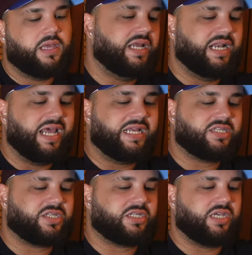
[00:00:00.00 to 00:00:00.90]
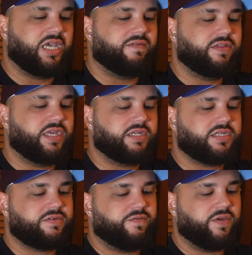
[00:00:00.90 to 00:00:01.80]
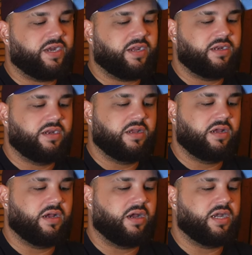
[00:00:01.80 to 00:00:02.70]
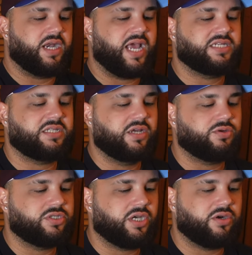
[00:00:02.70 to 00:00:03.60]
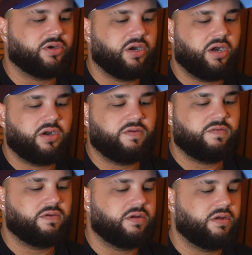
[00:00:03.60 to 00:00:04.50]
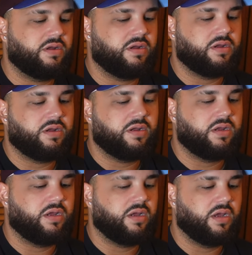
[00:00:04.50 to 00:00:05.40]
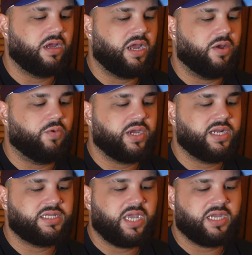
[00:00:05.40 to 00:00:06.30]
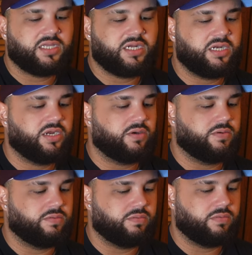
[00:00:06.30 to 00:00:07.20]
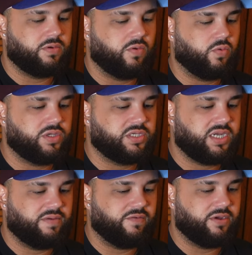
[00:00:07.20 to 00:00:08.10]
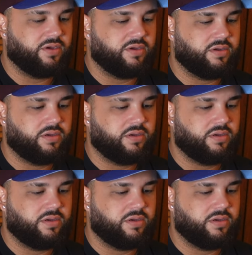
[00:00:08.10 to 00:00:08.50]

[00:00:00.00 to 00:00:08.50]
Let's give this fitted a nice little subtle curve. And we're going to take it to the dome one time for y'all.